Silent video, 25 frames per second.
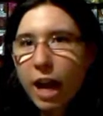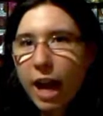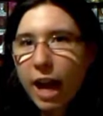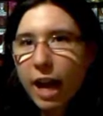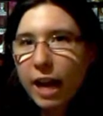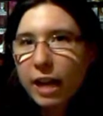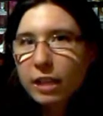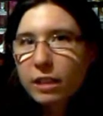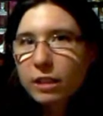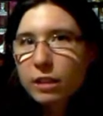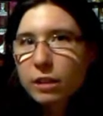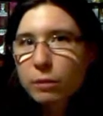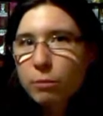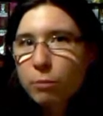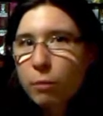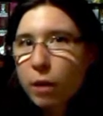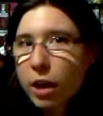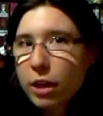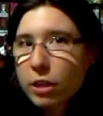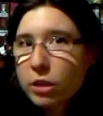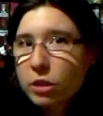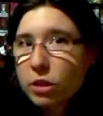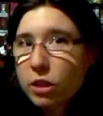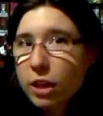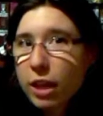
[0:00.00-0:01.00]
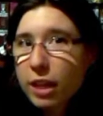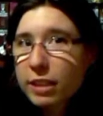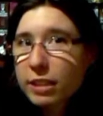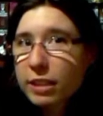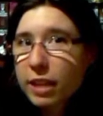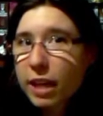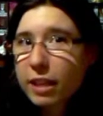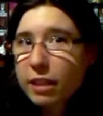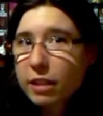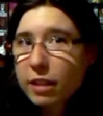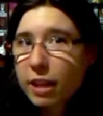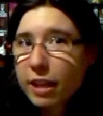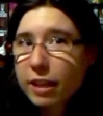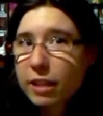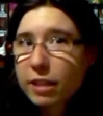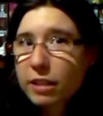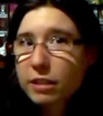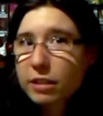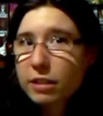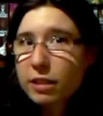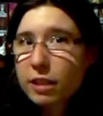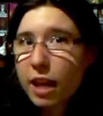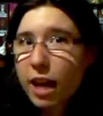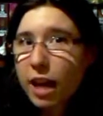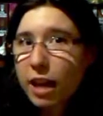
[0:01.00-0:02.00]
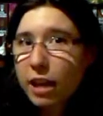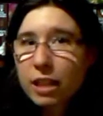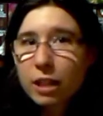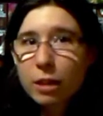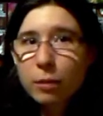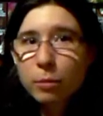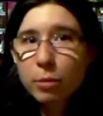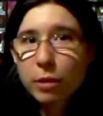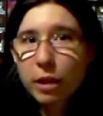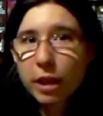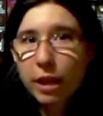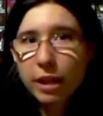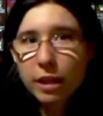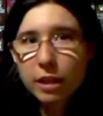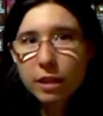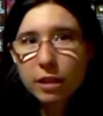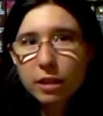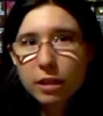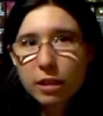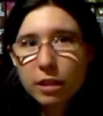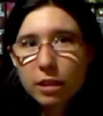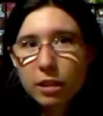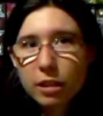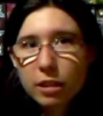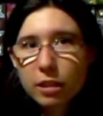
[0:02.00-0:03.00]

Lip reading: as much as I liked Anita Blake.